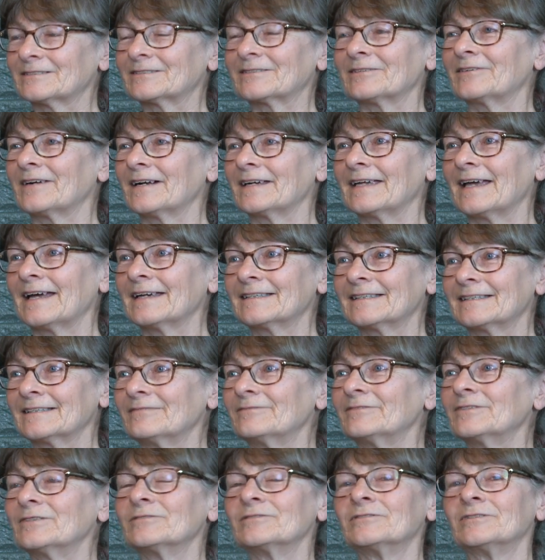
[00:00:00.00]
So I
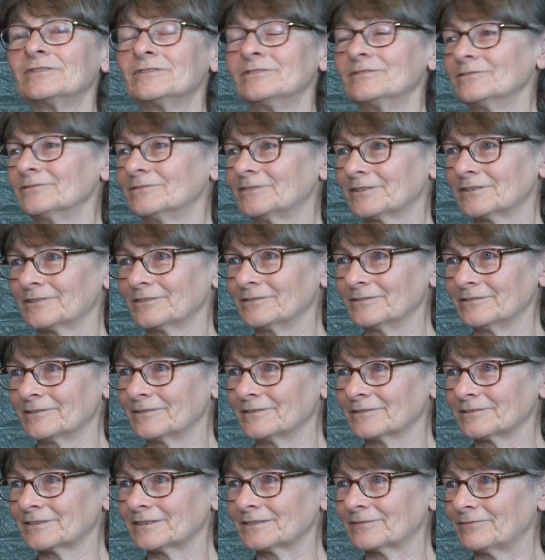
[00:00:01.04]
give you huge
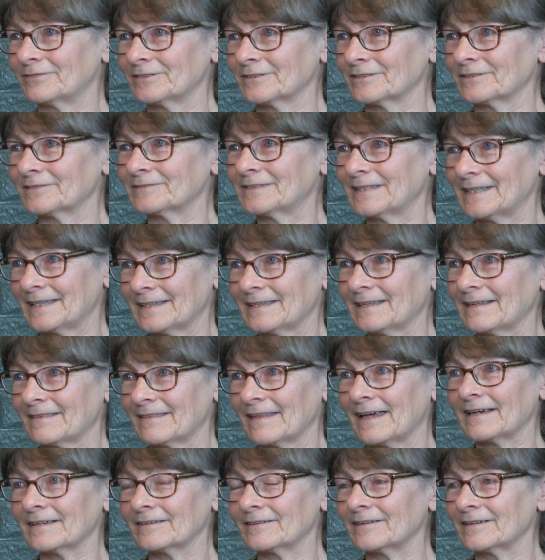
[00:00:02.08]
kudos for
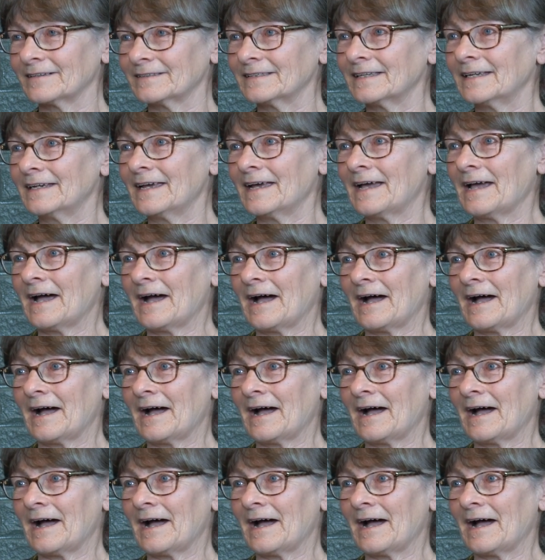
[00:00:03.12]
taking that on.